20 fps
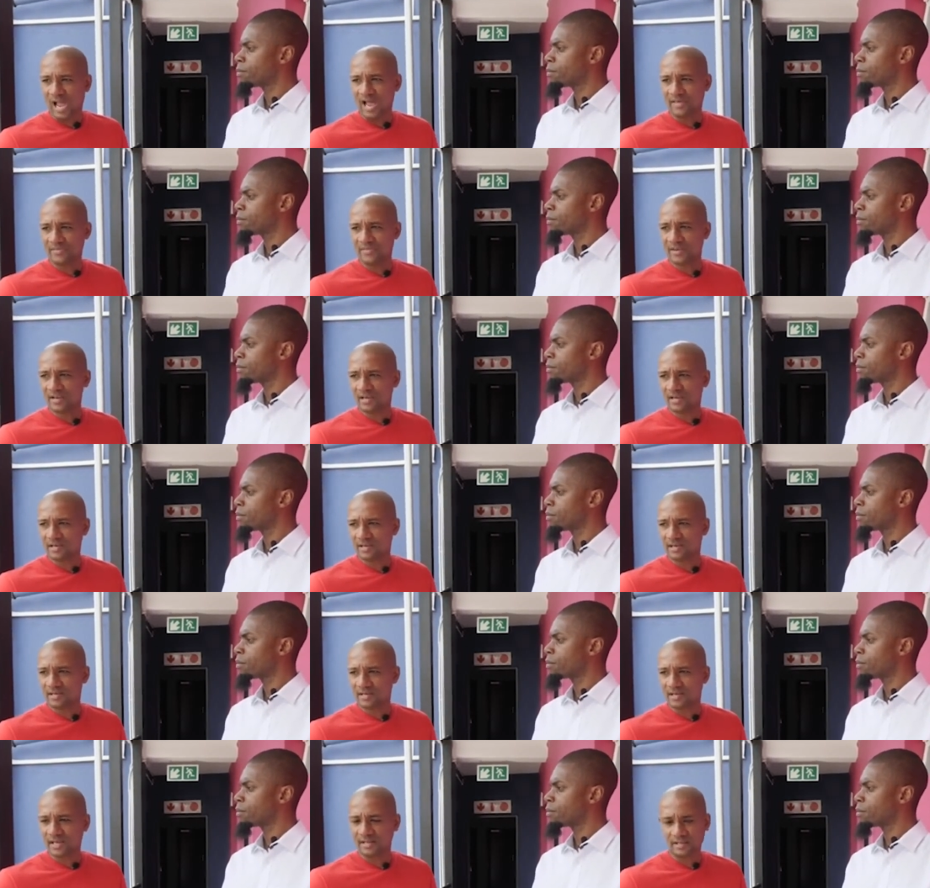Speaker 1: I
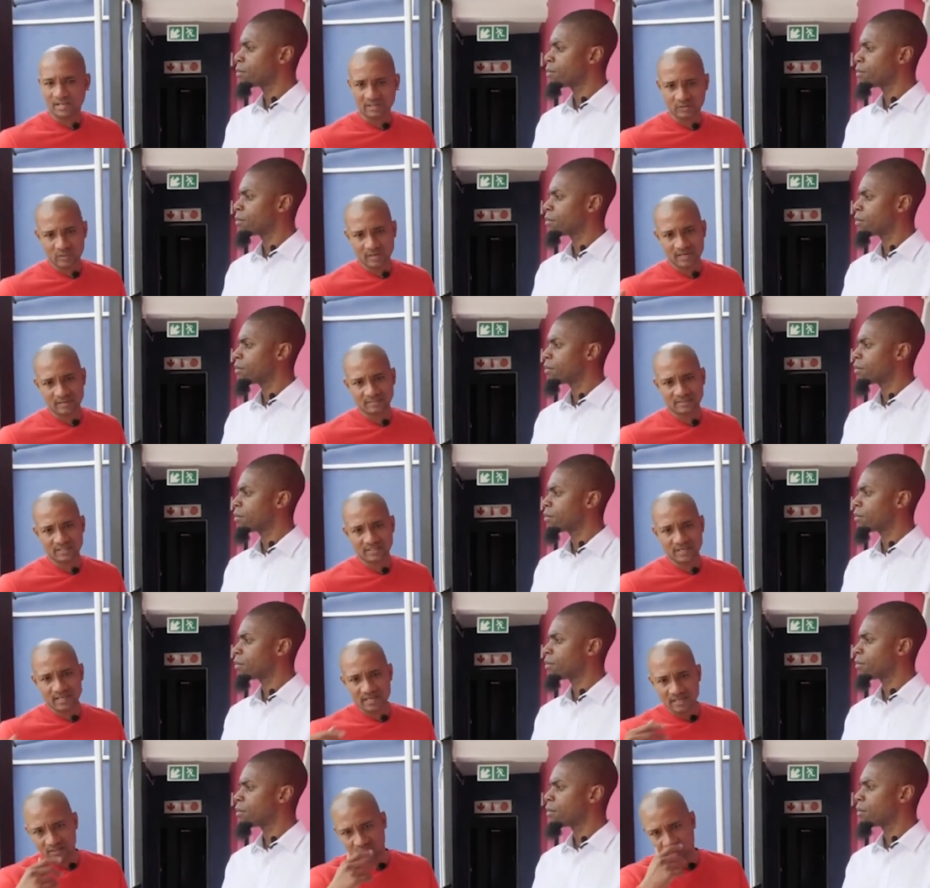think, and that's why I'm
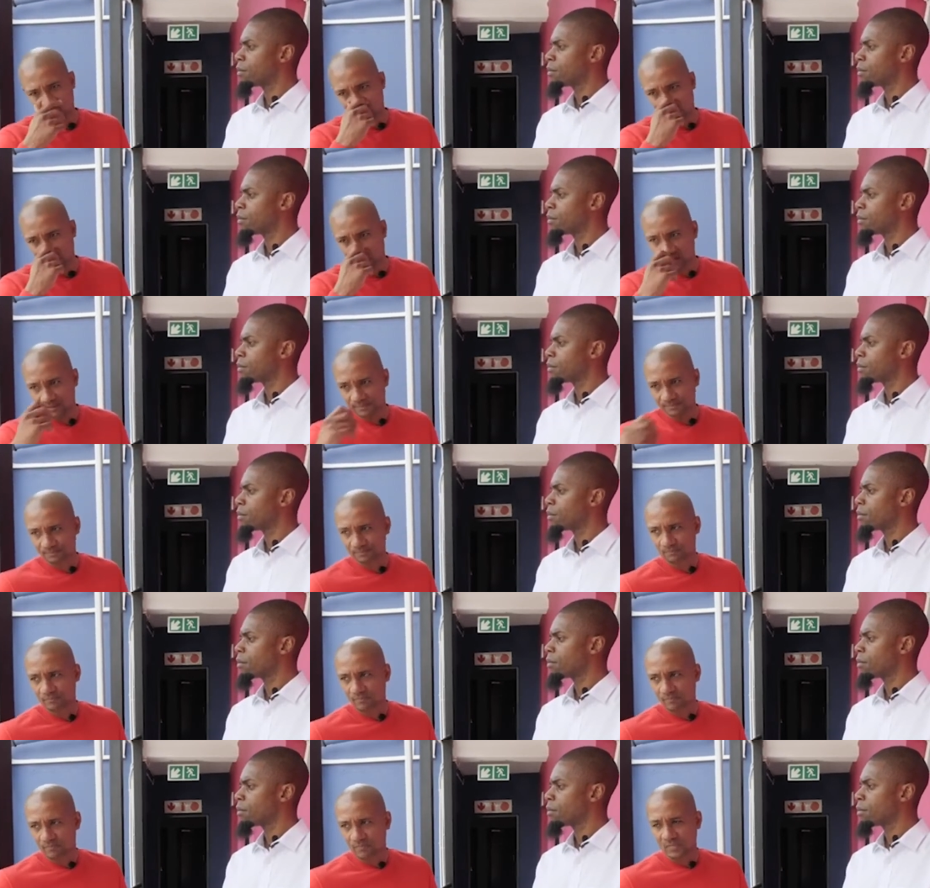saying as well,
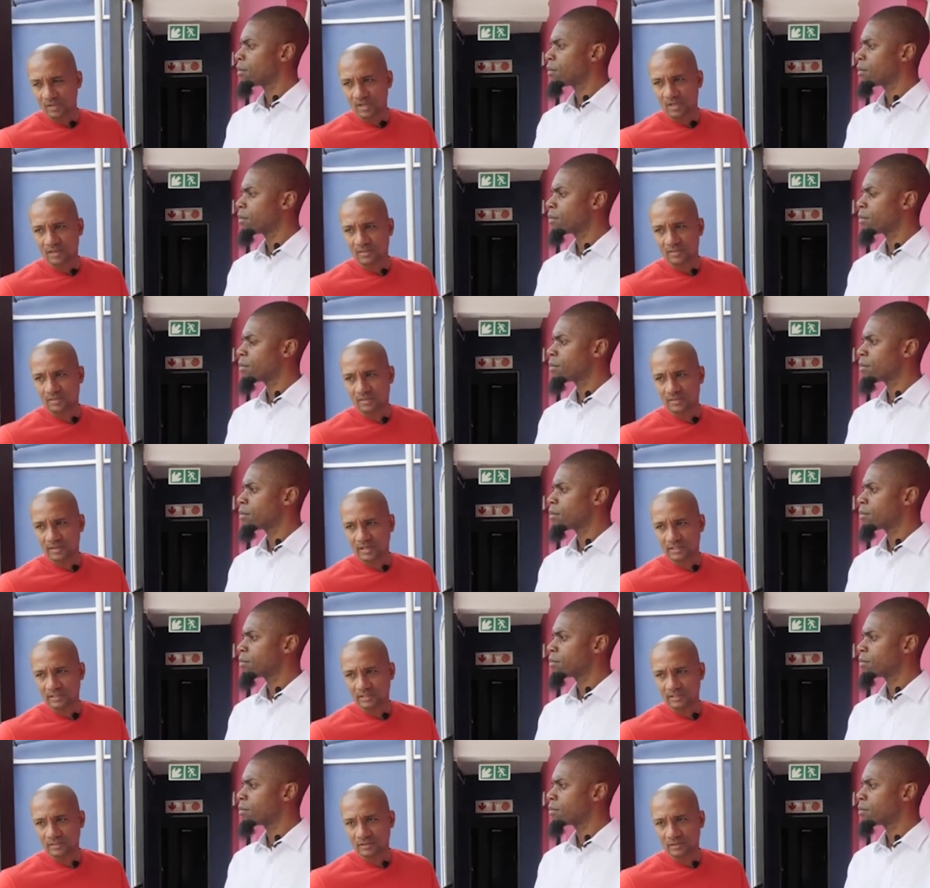
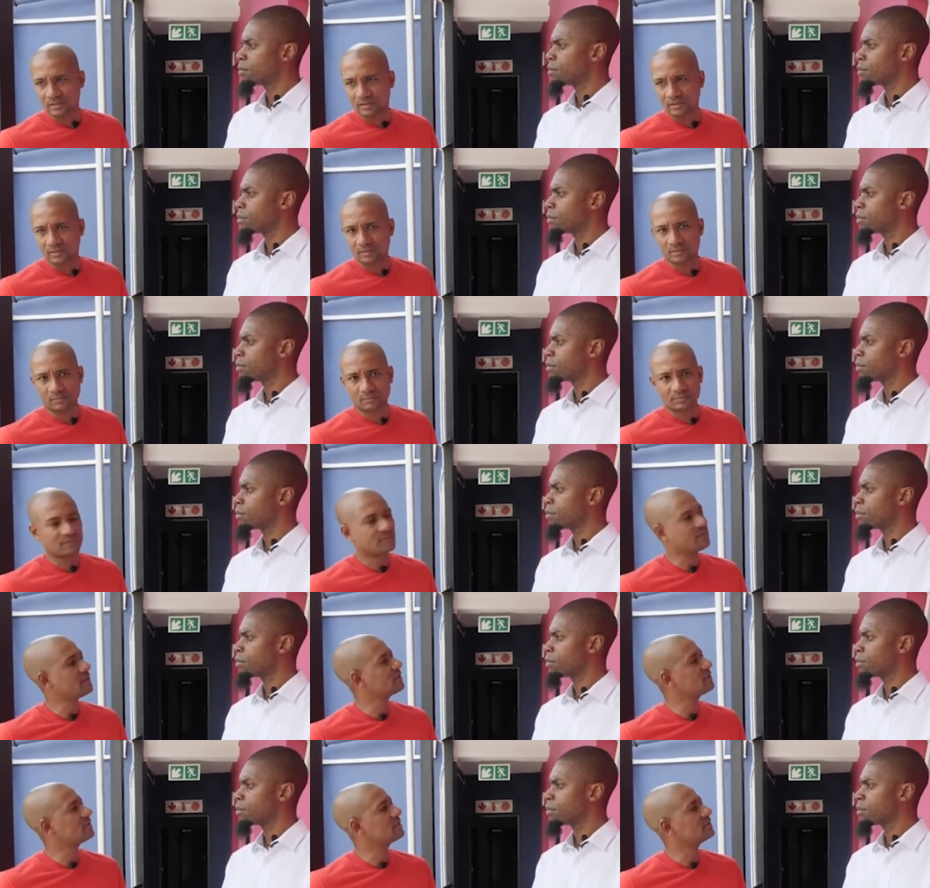that the
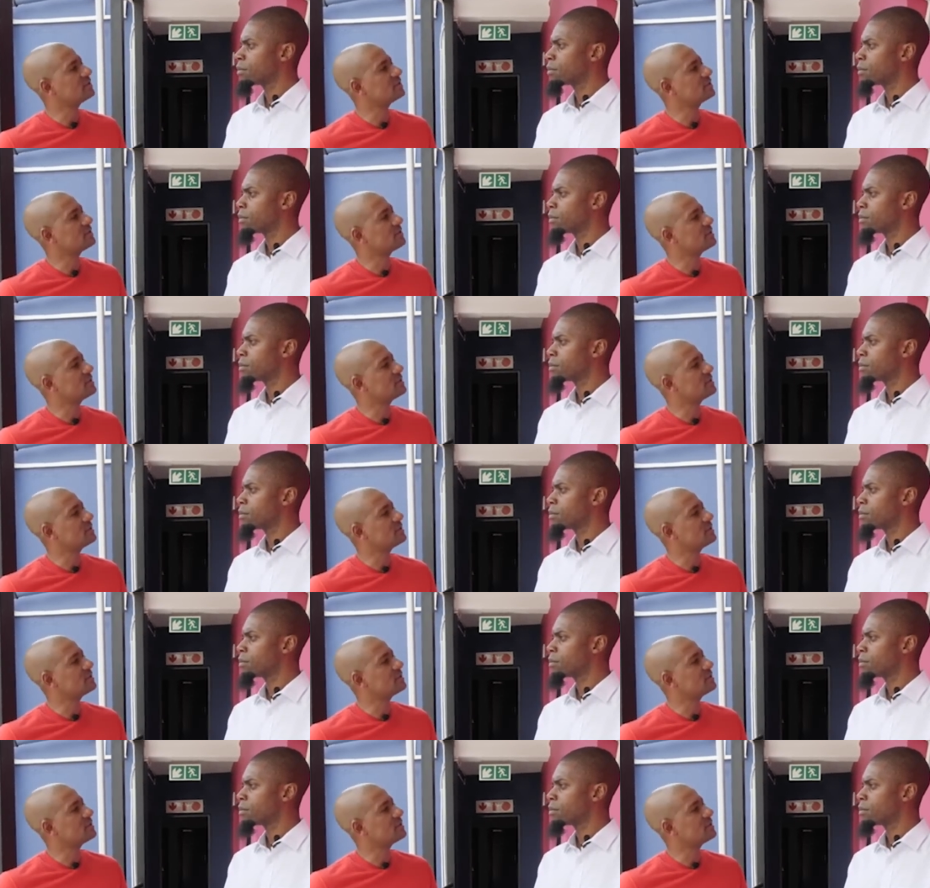professional